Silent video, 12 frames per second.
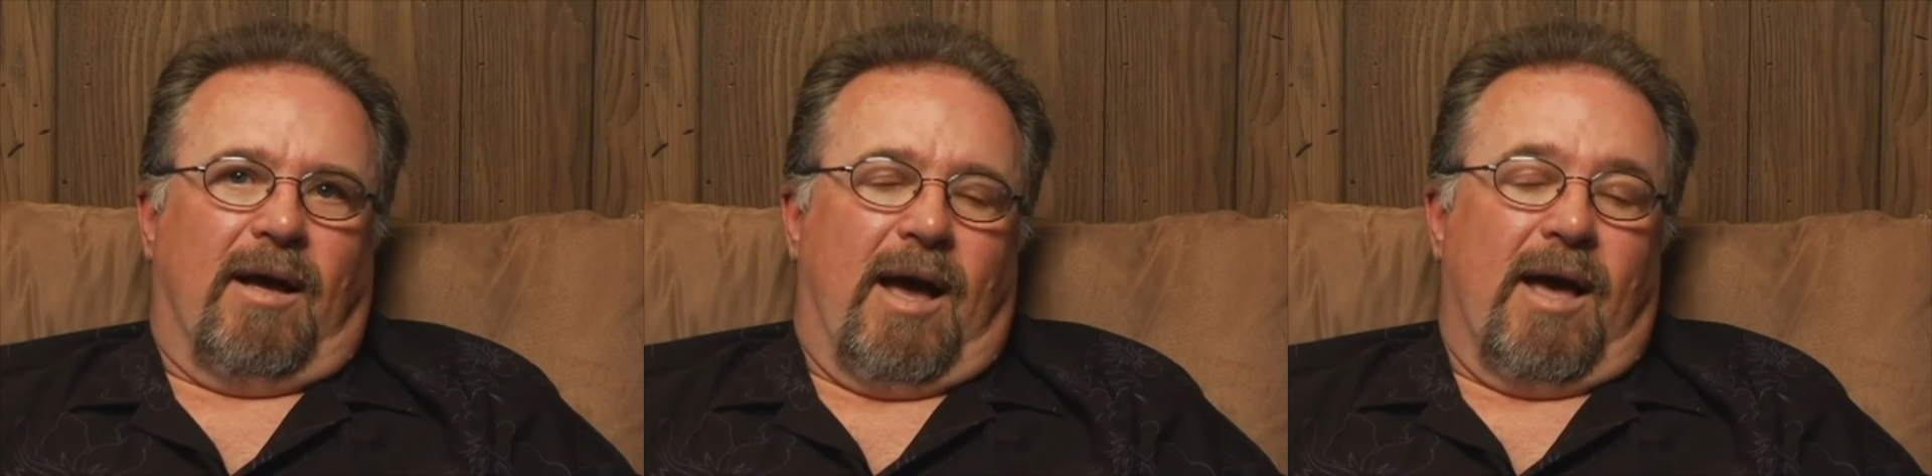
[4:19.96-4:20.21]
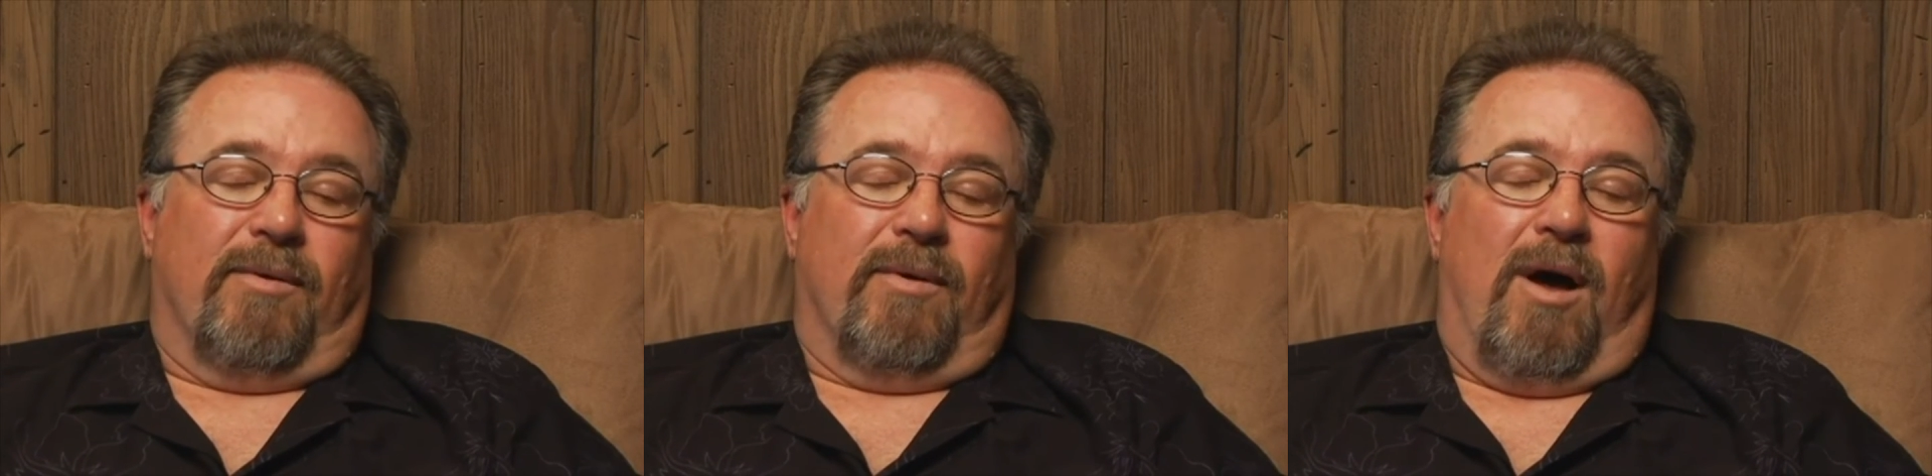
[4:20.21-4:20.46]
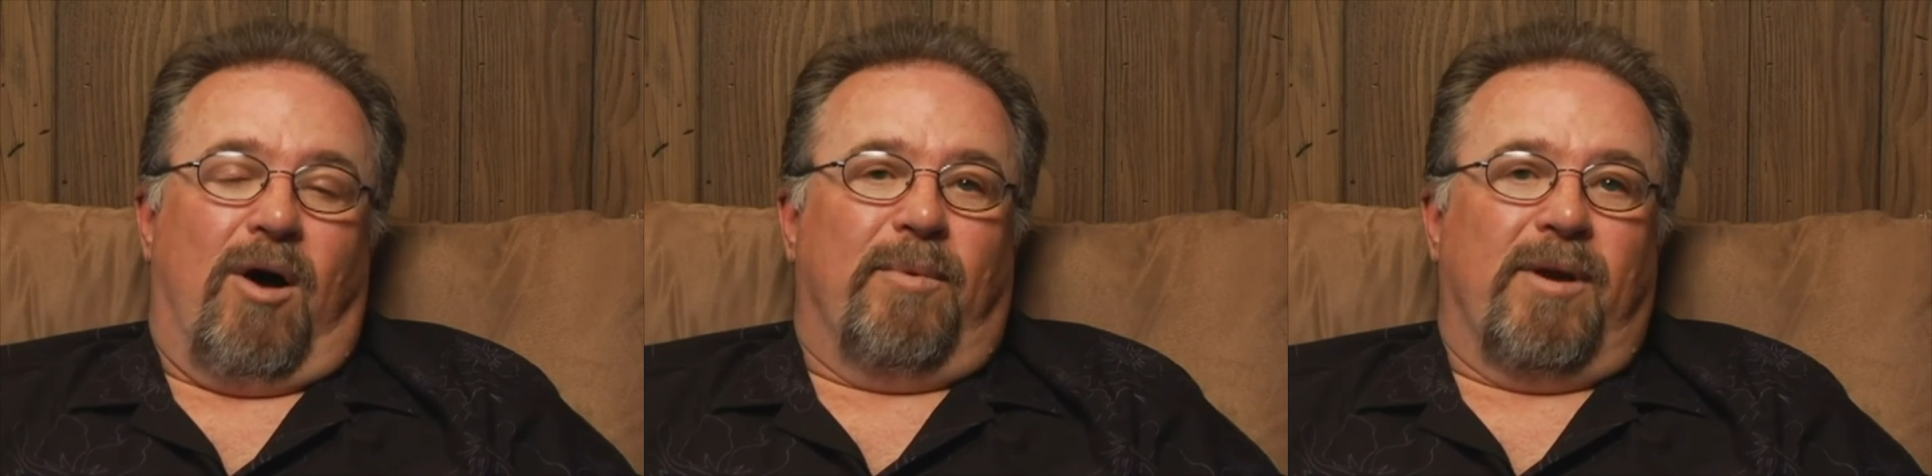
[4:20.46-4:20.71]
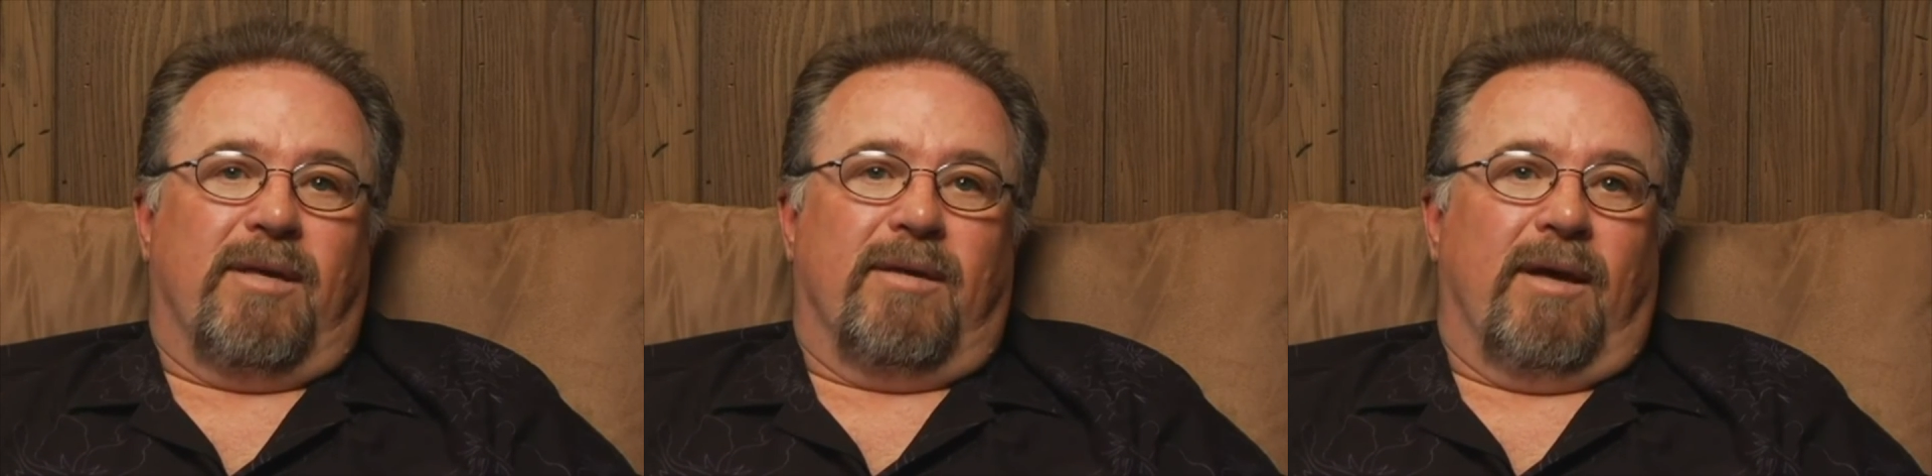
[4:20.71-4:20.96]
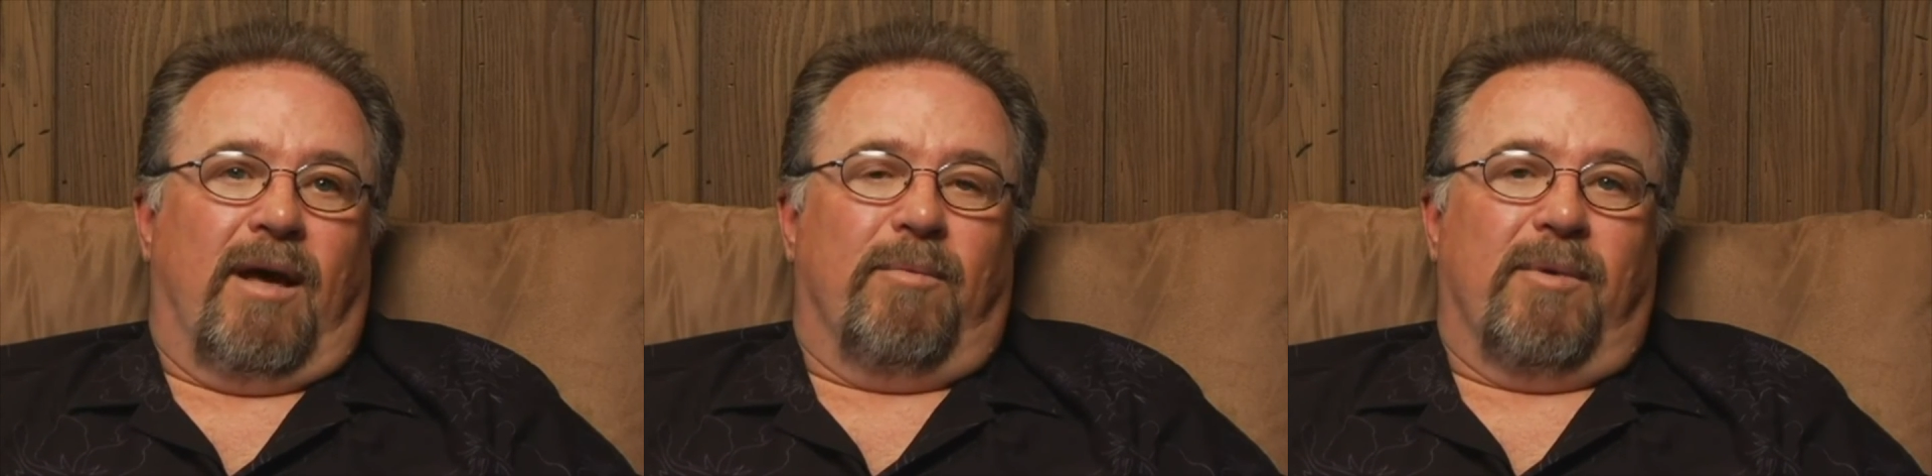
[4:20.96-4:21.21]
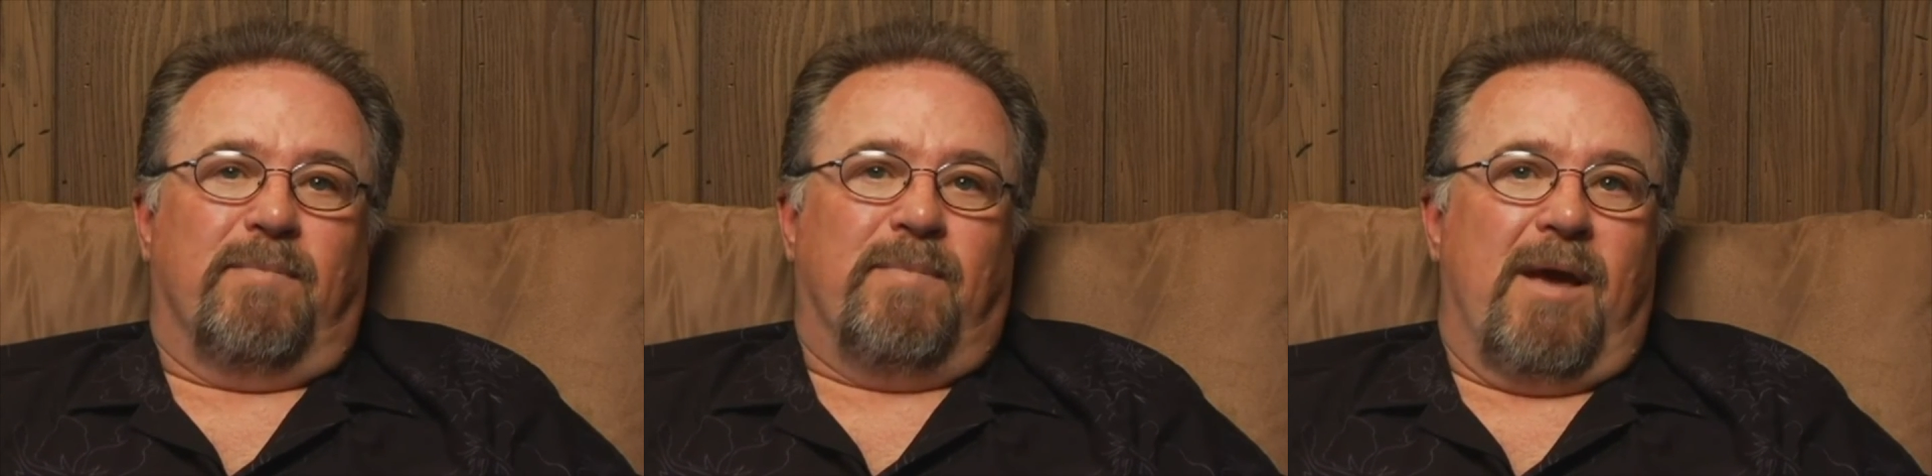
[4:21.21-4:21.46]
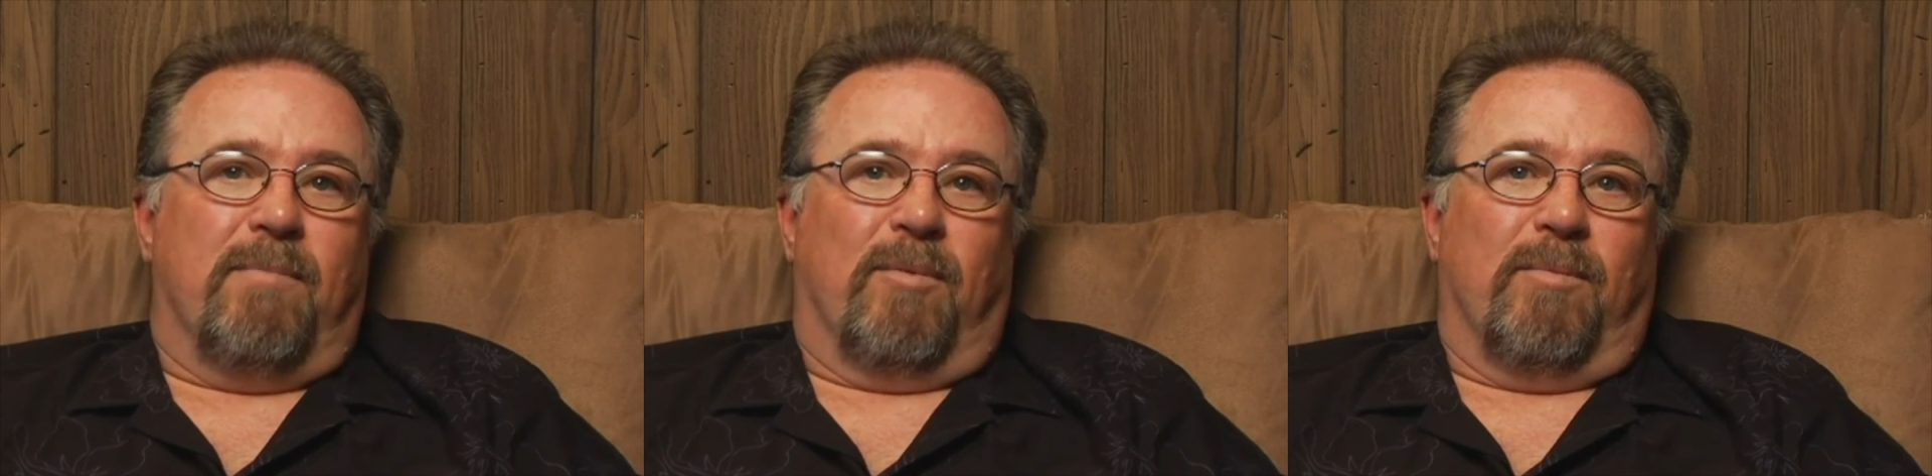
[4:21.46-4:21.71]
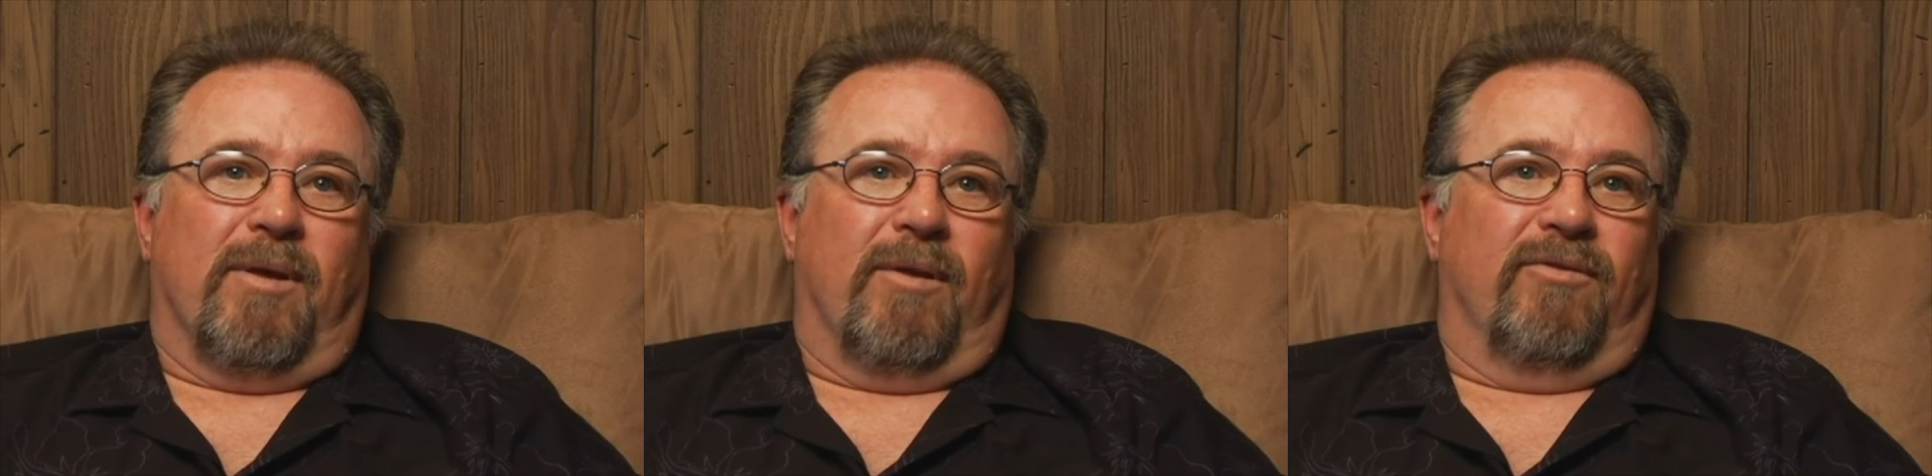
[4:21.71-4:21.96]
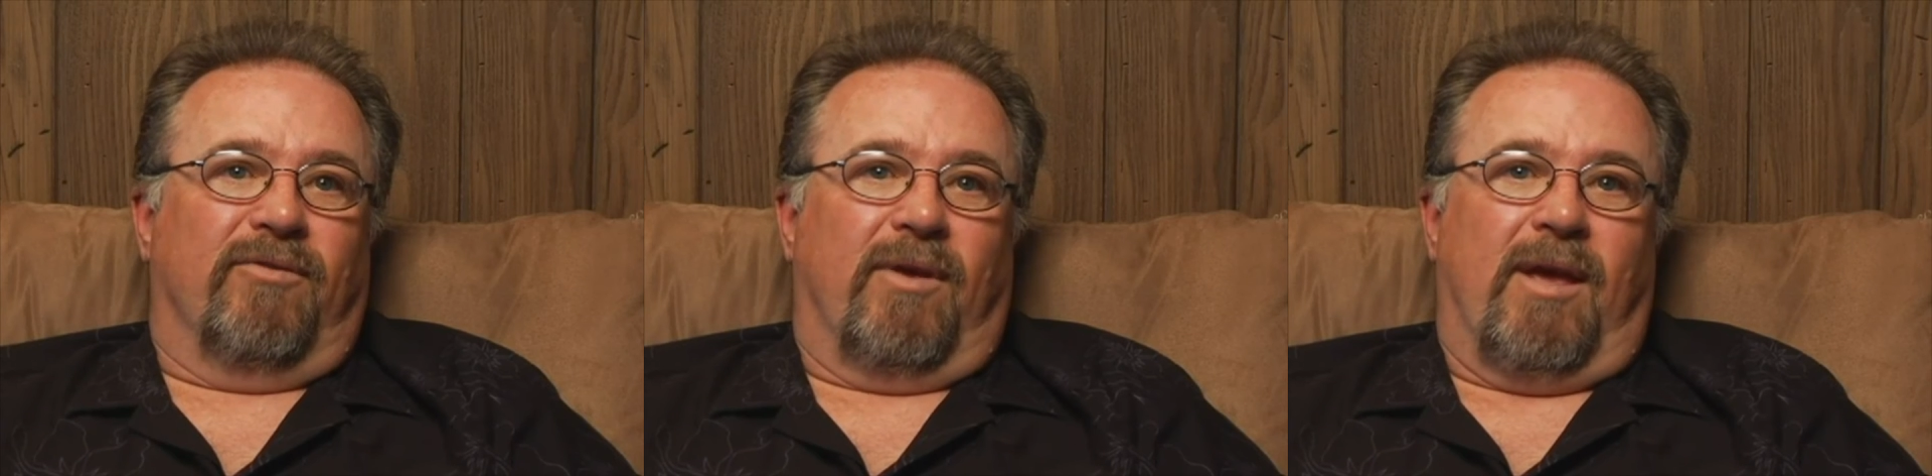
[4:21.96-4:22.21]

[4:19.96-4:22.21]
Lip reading: I don't know how many paper mills.